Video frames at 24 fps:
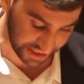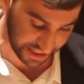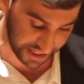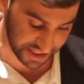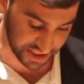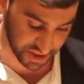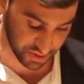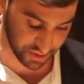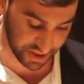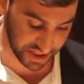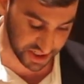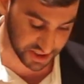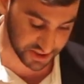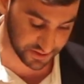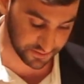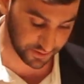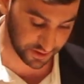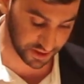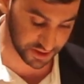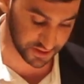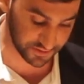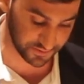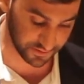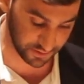and has raised
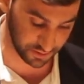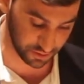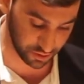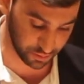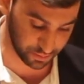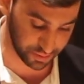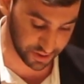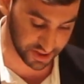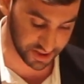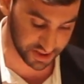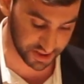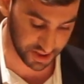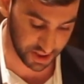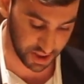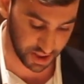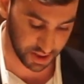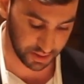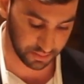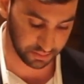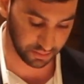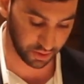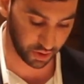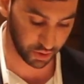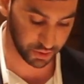funds for lupus,
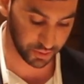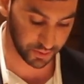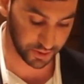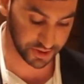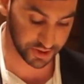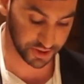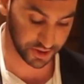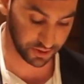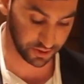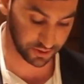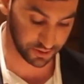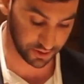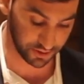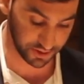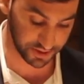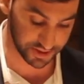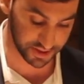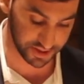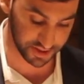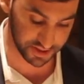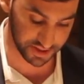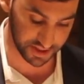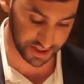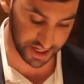multiple
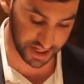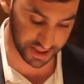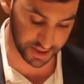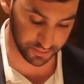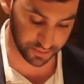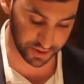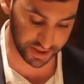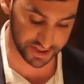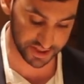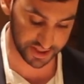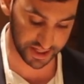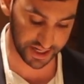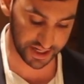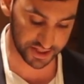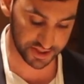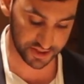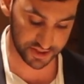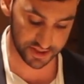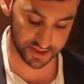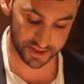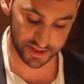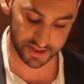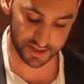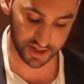sclerosis, and the Breast
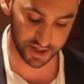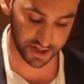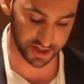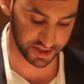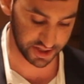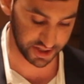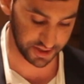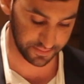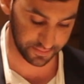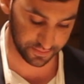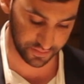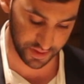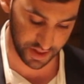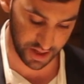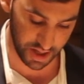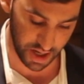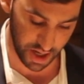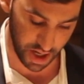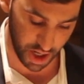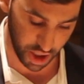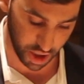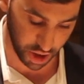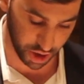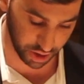Cancer Society.
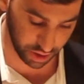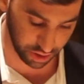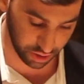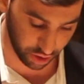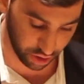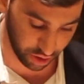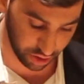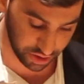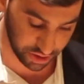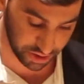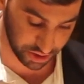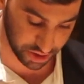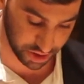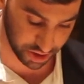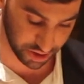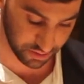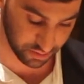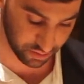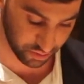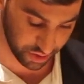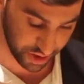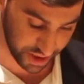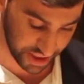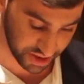Her long
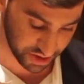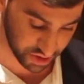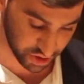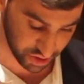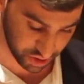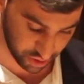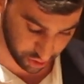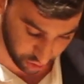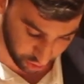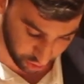term range